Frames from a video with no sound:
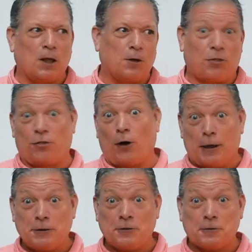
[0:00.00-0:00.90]

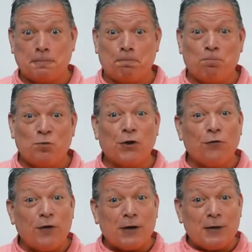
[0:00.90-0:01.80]
thoughts.
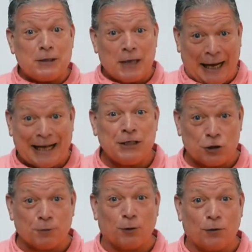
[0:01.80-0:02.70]
They're very
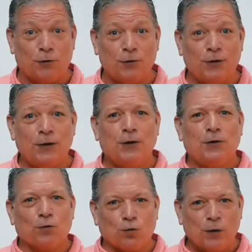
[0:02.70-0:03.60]
tangible,
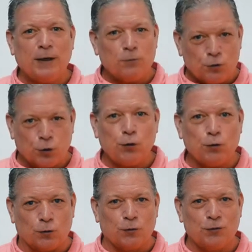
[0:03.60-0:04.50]
real
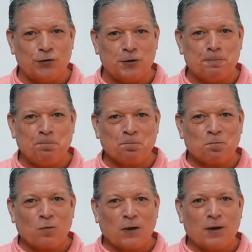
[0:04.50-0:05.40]
tools
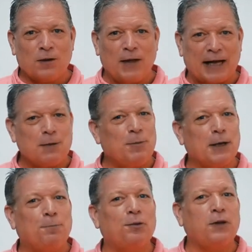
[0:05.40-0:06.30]
that can be
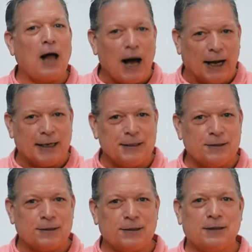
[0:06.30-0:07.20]

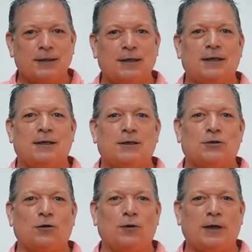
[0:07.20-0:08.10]
applied.
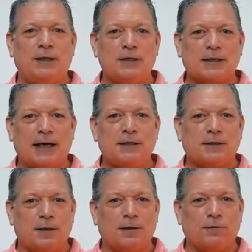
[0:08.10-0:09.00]
So in this
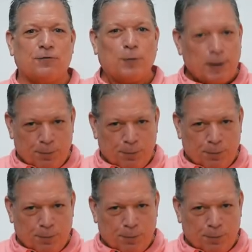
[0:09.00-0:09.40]
case, for me